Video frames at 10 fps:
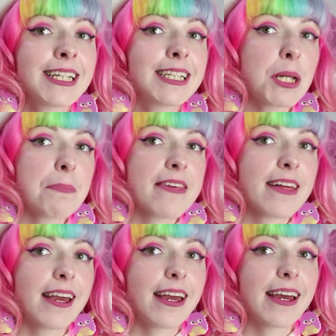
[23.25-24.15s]

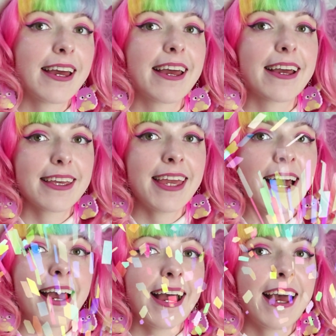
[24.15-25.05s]
Dipstick!
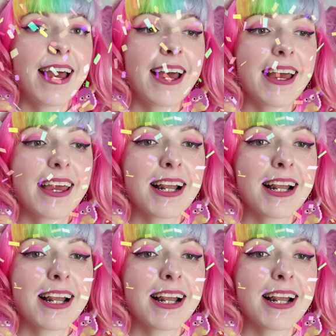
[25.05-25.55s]
Yay!